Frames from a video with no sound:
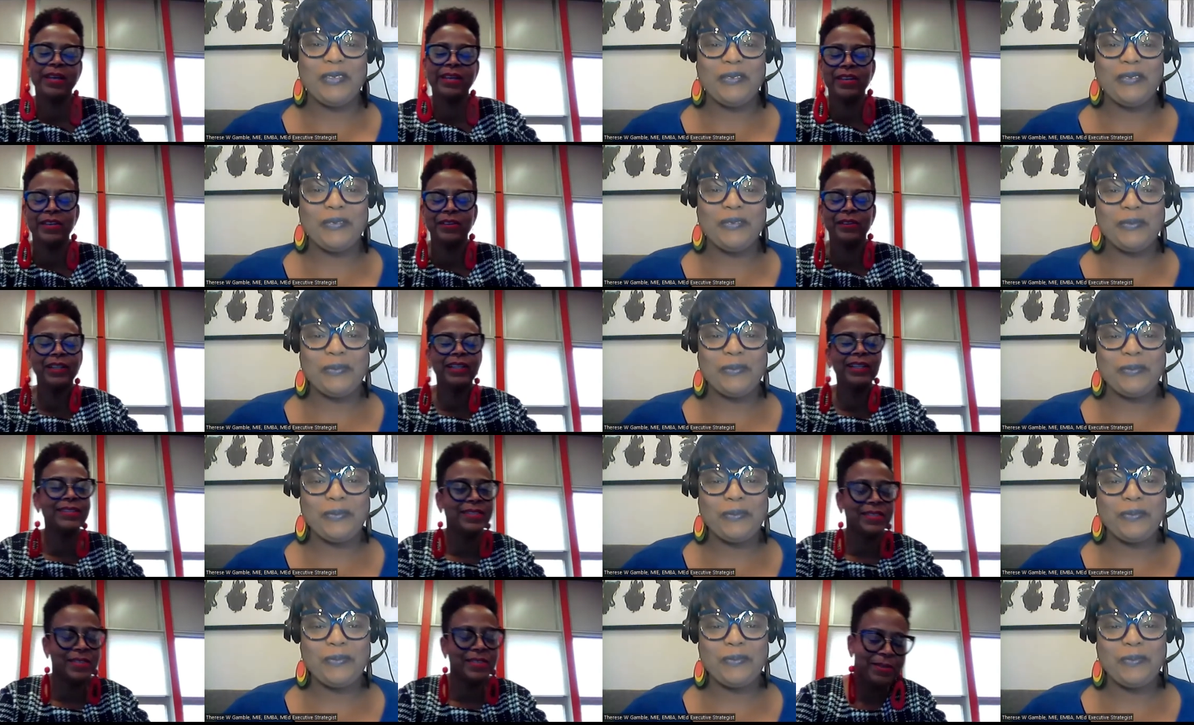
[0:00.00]
Speaker 1: and your
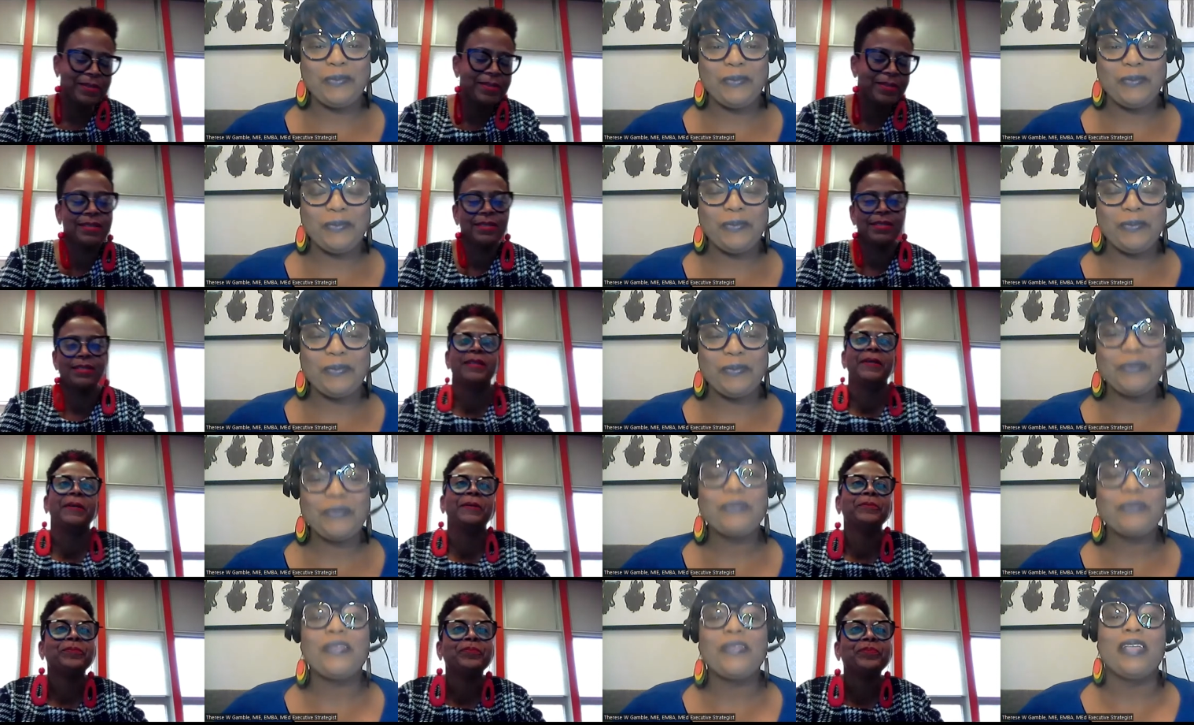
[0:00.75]
listeners.
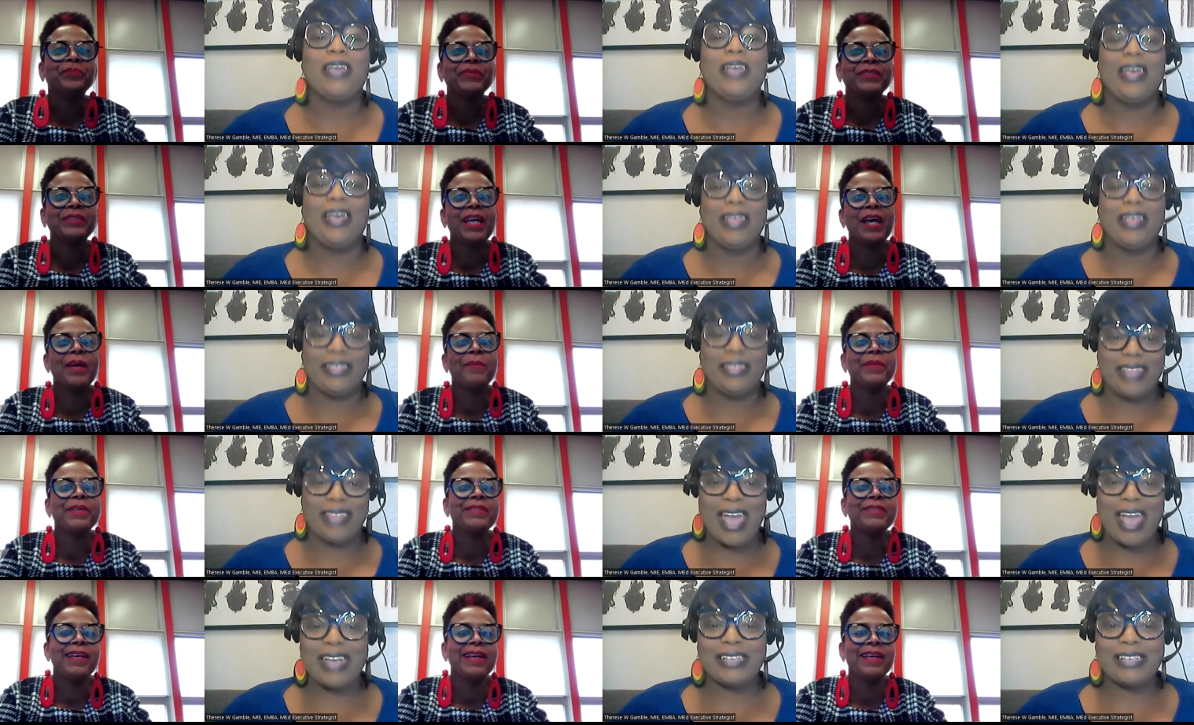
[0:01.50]
I'm
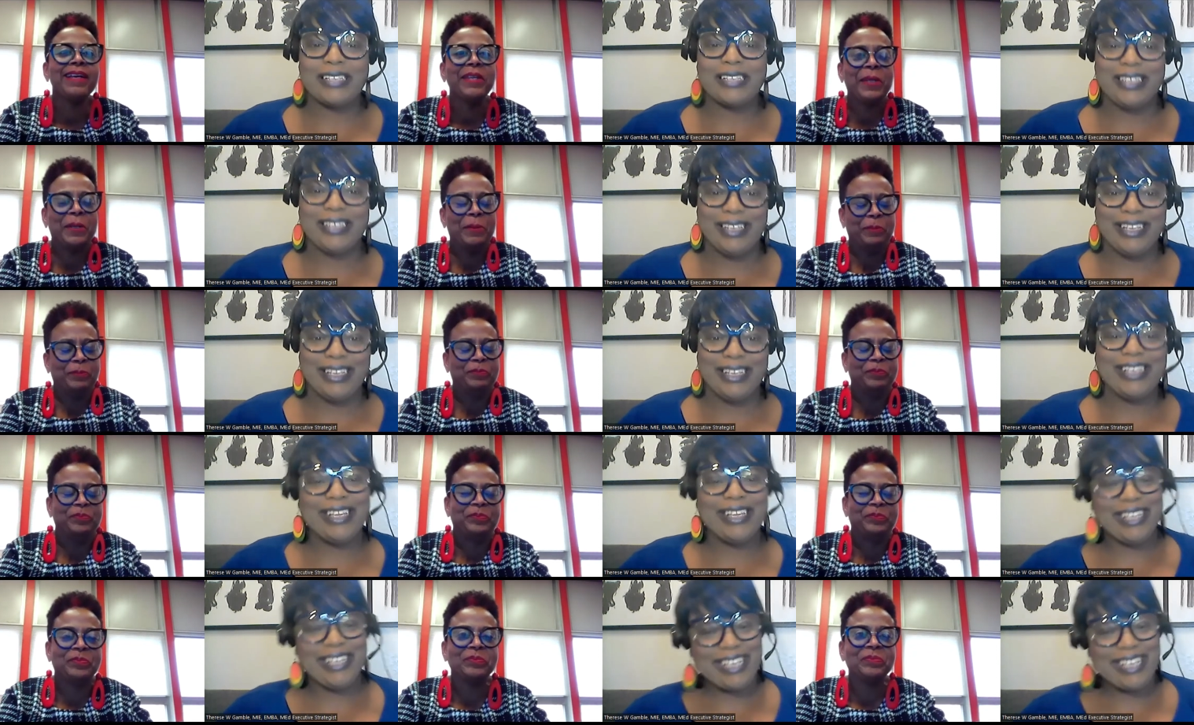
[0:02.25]
excited.
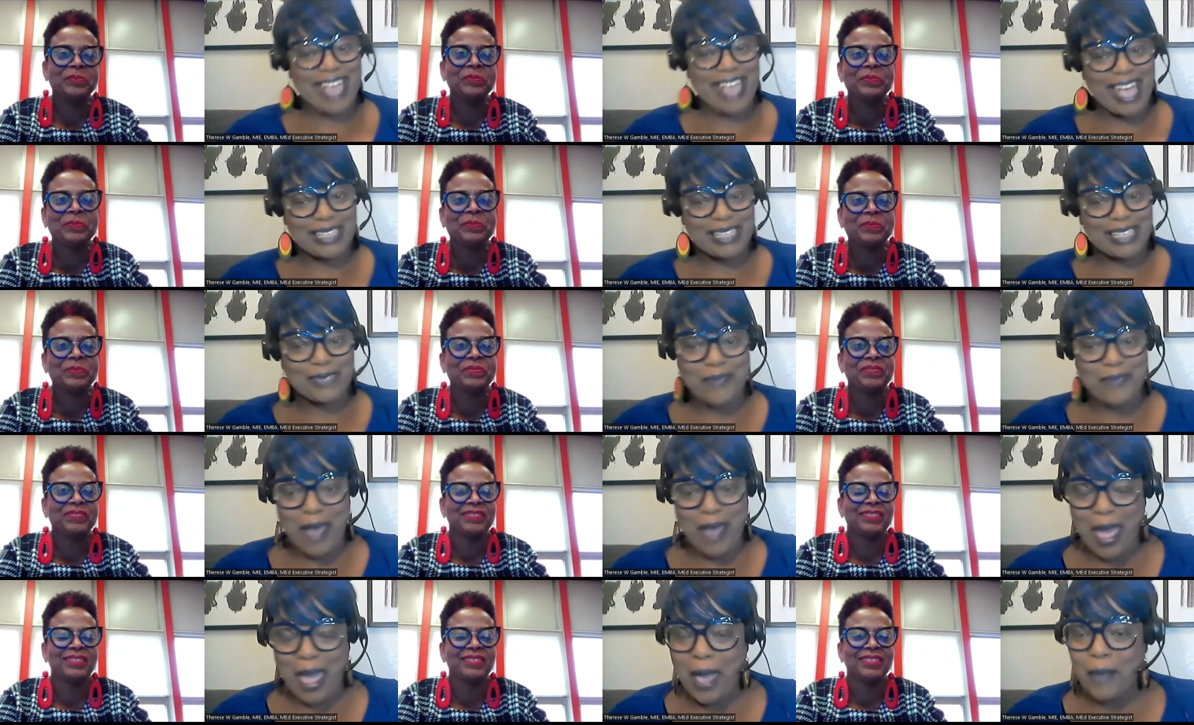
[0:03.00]
Speaker 2: Yes,
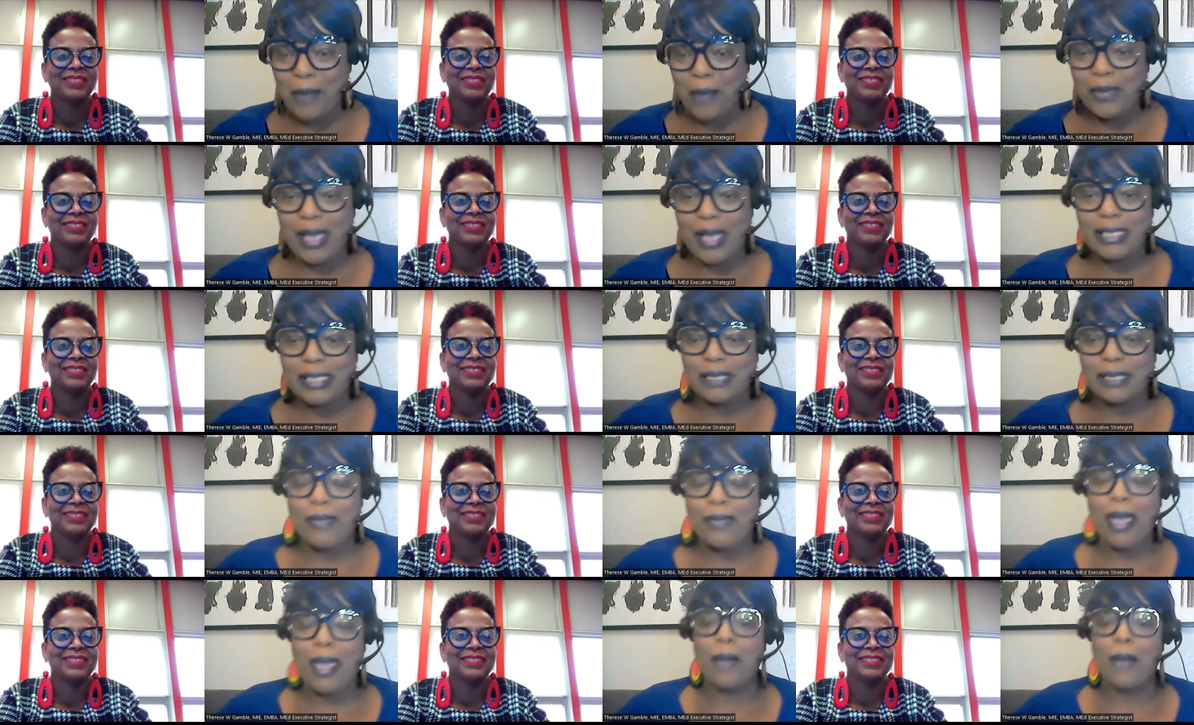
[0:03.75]
ma'am. Yes,
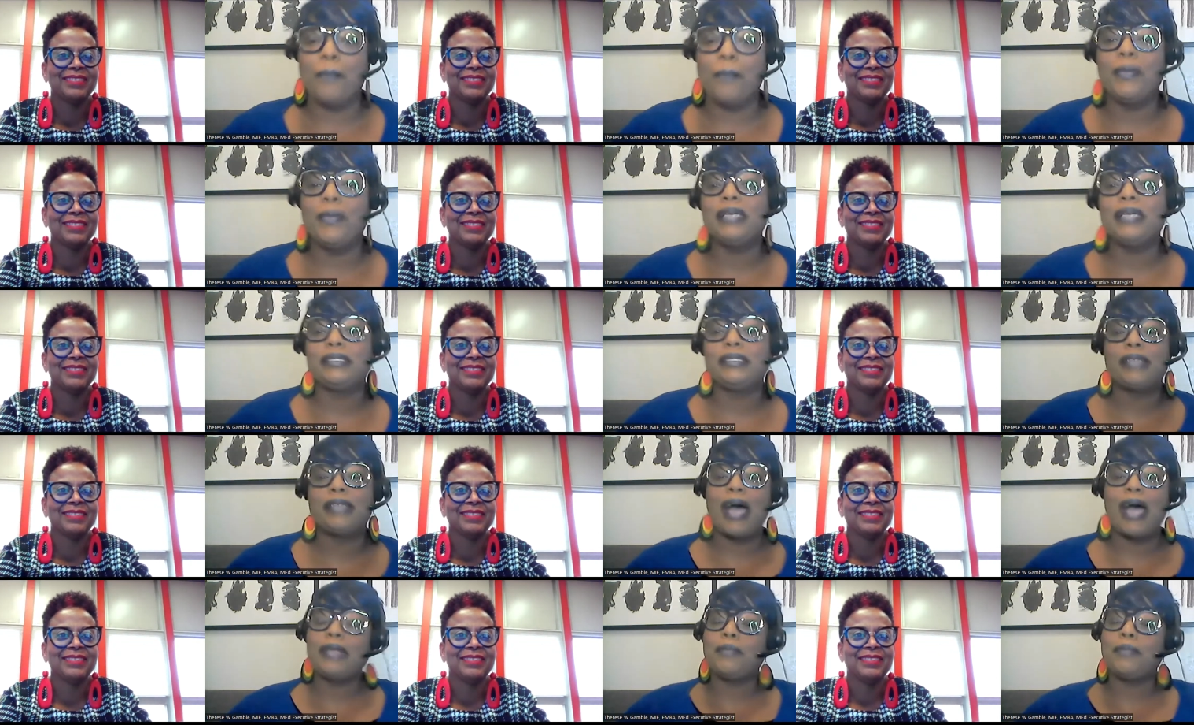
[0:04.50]
ma'am.
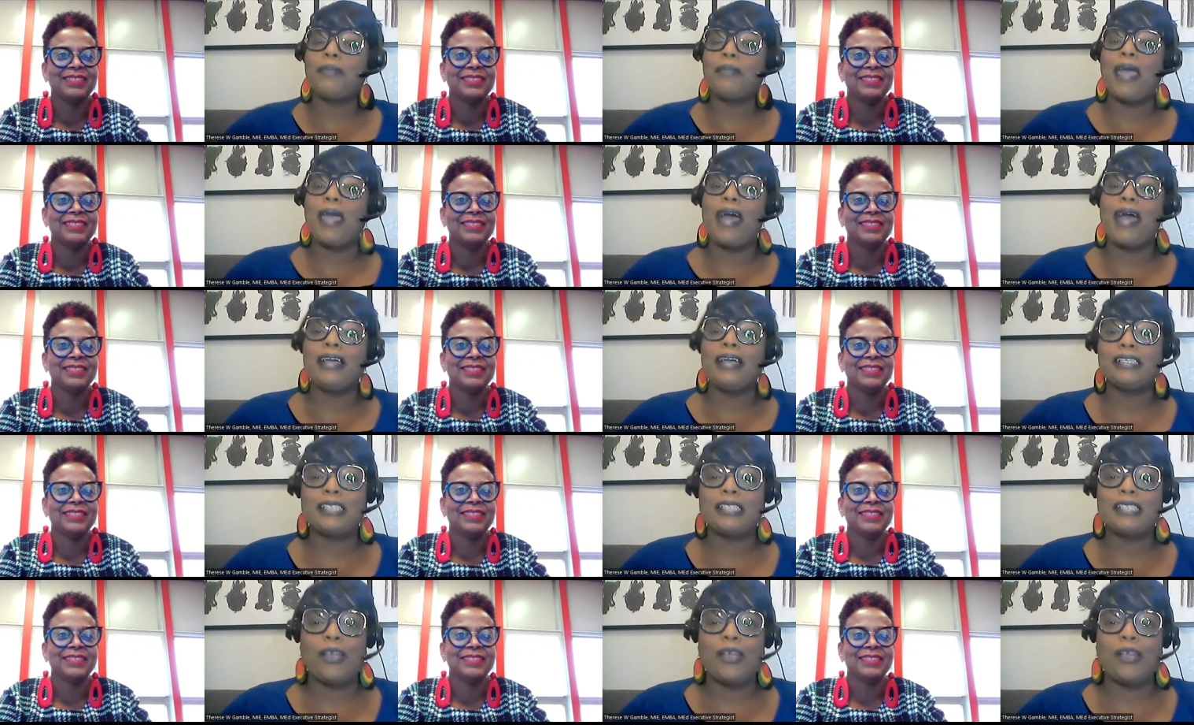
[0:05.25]
Dr. Bell is